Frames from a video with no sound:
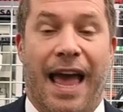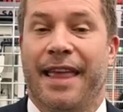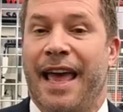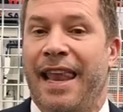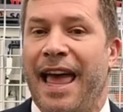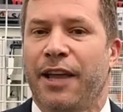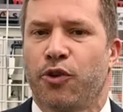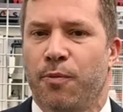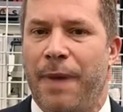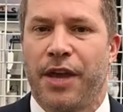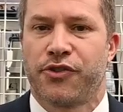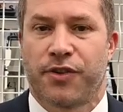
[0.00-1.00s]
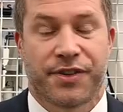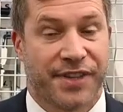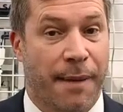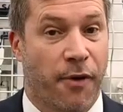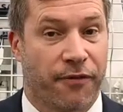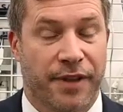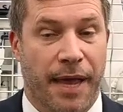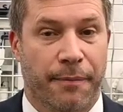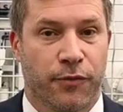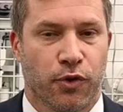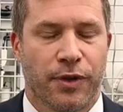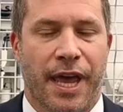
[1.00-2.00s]
And I'd like to mention some of them
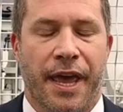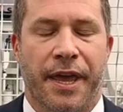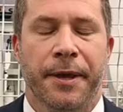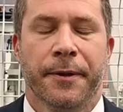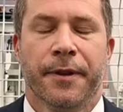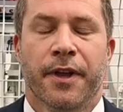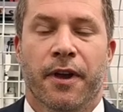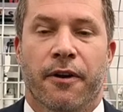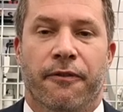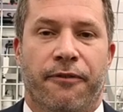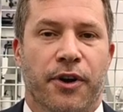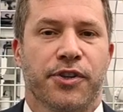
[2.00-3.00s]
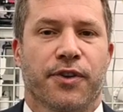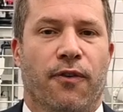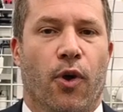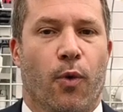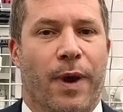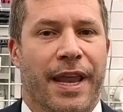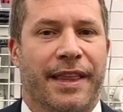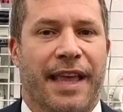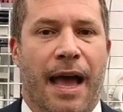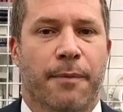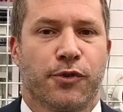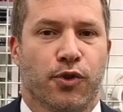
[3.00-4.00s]
today. First of all, when it
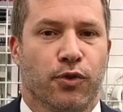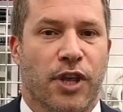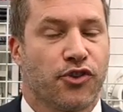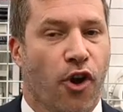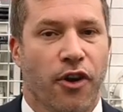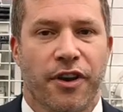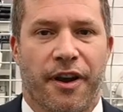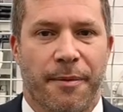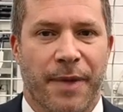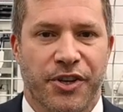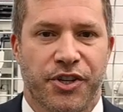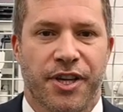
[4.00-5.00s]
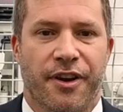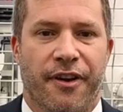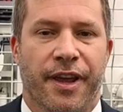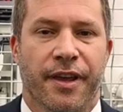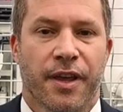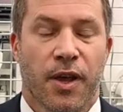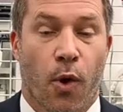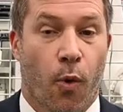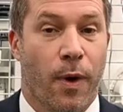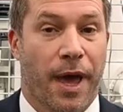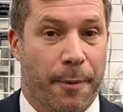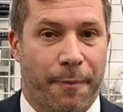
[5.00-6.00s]
comes to the joinery machinery,
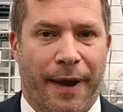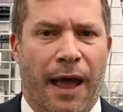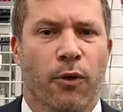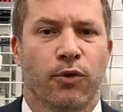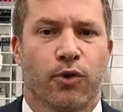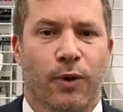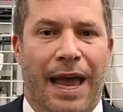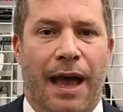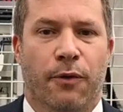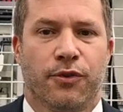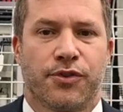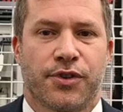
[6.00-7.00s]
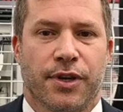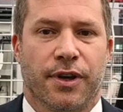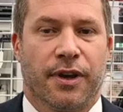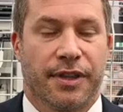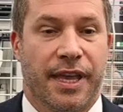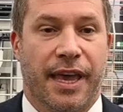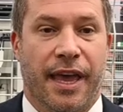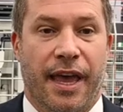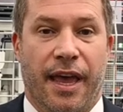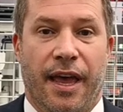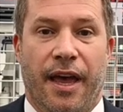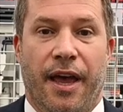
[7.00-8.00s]
we are proud to launch uh,
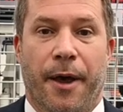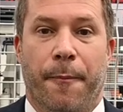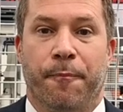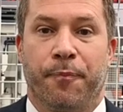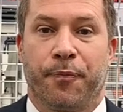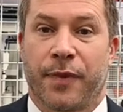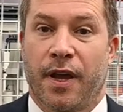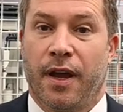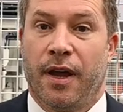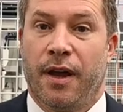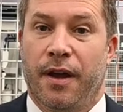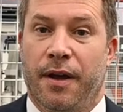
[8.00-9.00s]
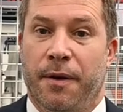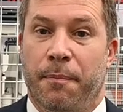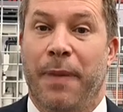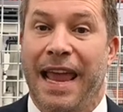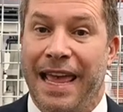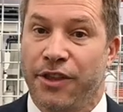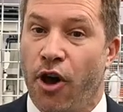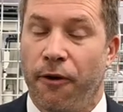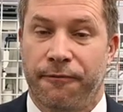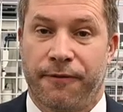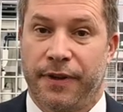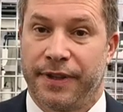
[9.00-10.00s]
the um, uh,
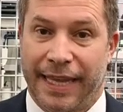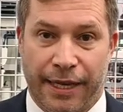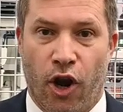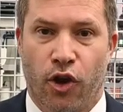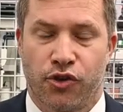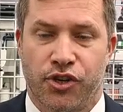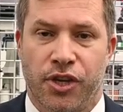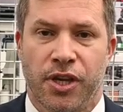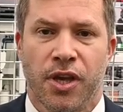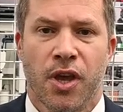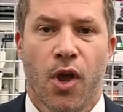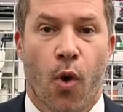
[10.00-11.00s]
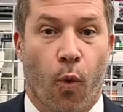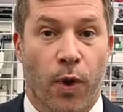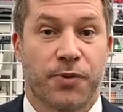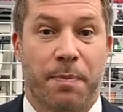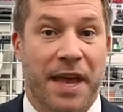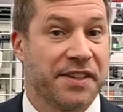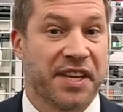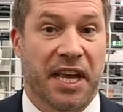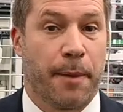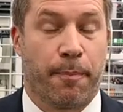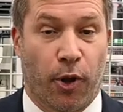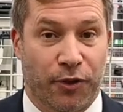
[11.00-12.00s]
blade-off uh, technology, which
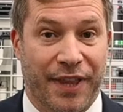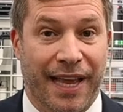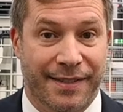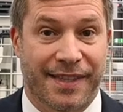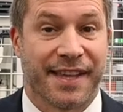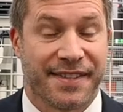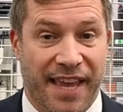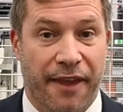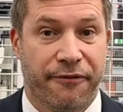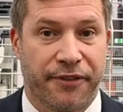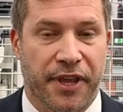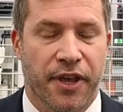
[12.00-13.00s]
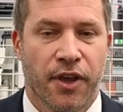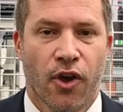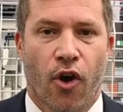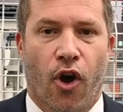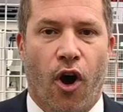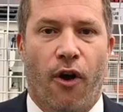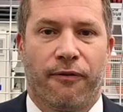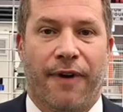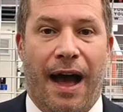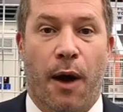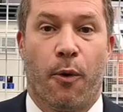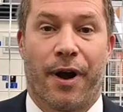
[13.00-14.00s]
basically protects the safety of
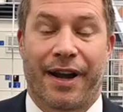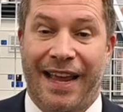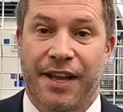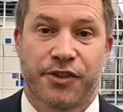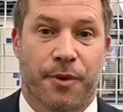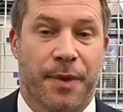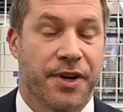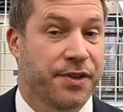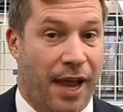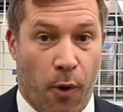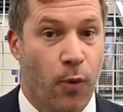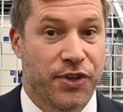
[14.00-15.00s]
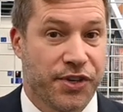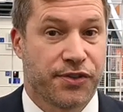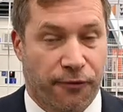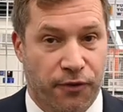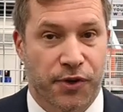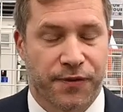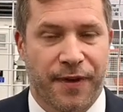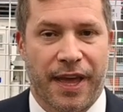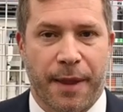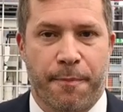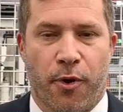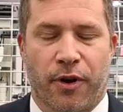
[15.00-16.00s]
our customers, which is of course
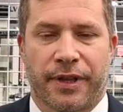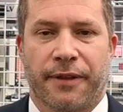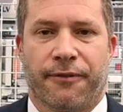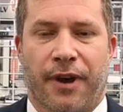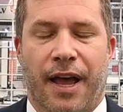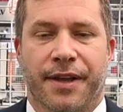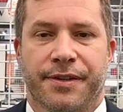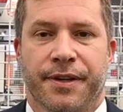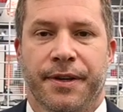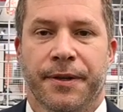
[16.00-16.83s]
very important for us.